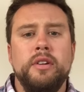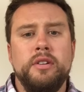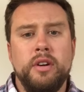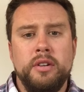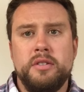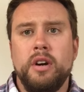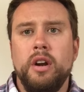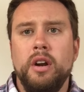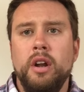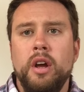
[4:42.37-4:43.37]
then you're going to
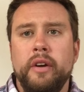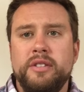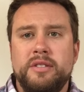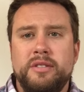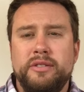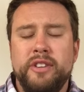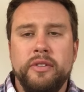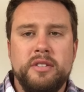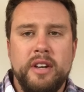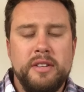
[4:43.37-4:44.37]
start
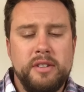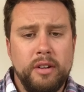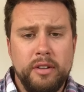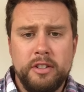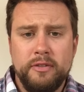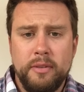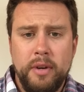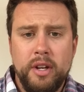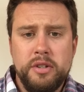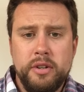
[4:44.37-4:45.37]
synthesizing all this
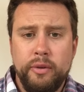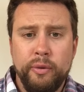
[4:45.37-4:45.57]
information